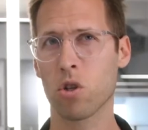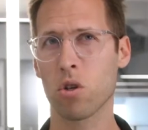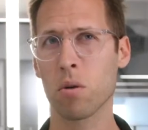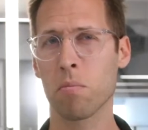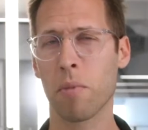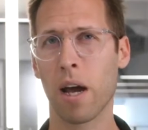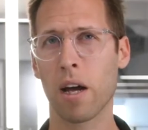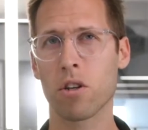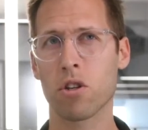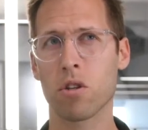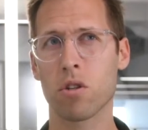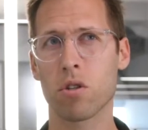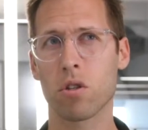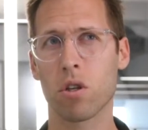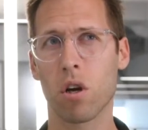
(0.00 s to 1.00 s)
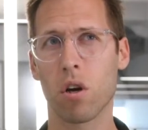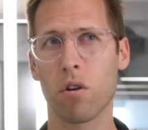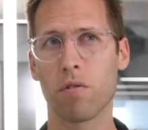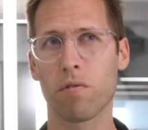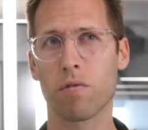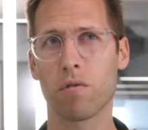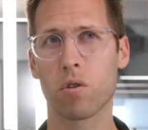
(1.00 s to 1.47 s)
you to imagine
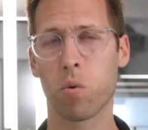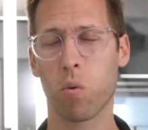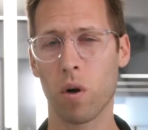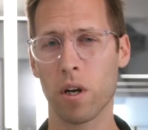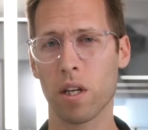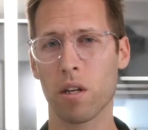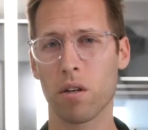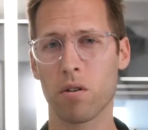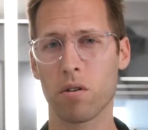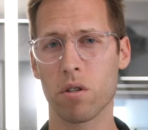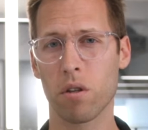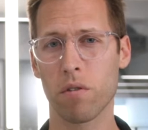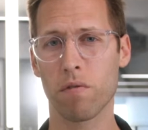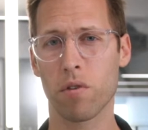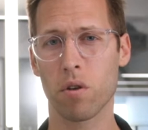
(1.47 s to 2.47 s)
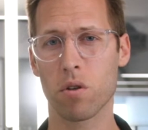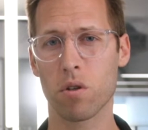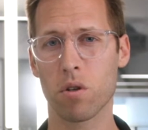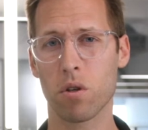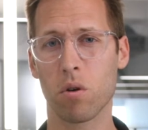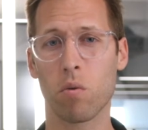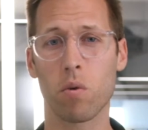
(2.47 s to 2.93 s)
yourself 20 years in the
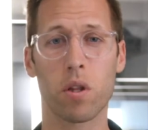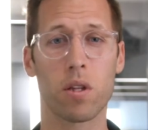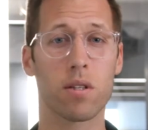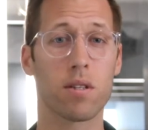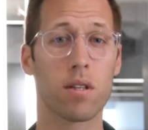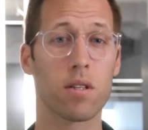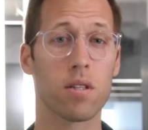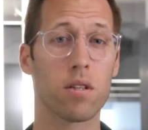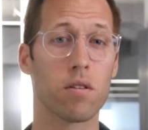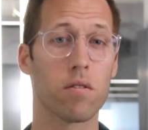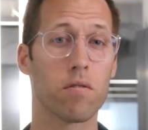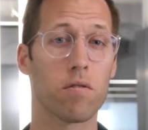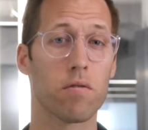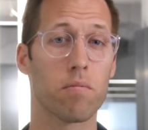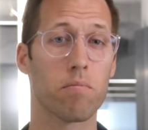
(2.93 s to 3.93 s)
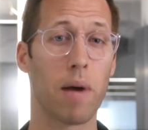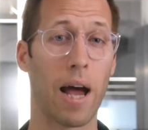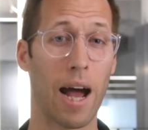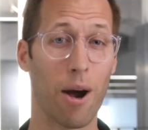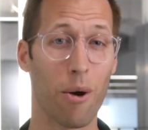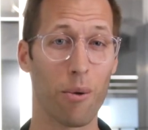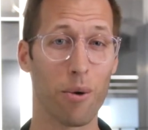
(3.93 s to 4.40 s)
future with a sense of
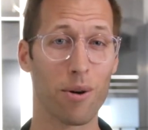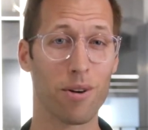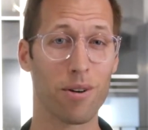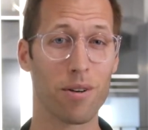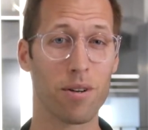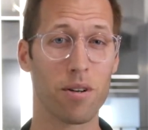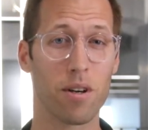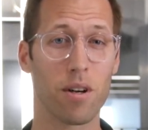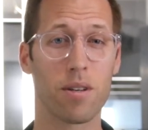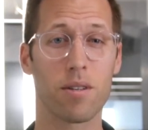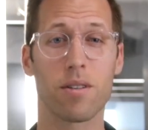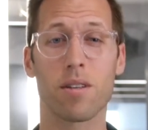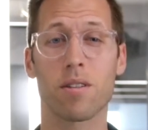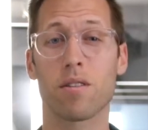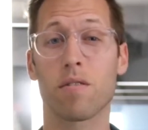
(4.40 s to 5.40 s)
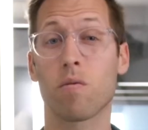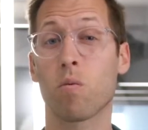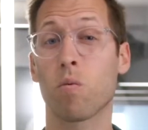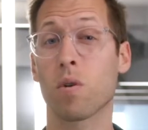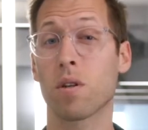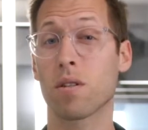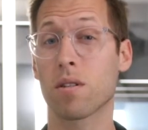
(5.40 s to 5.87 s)
power, a sense of
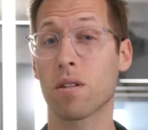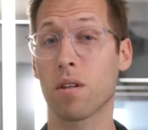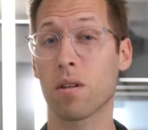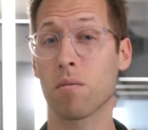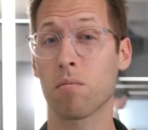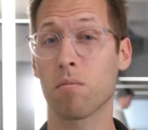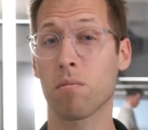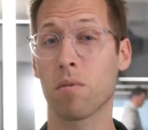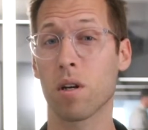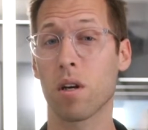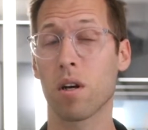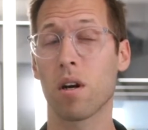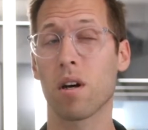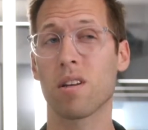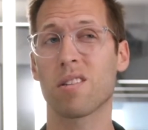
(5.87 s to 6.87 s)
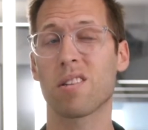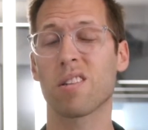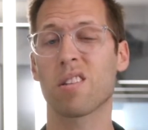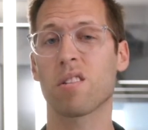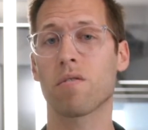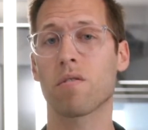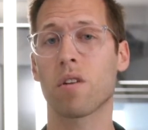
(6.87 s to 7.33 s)
wisdom, a sense of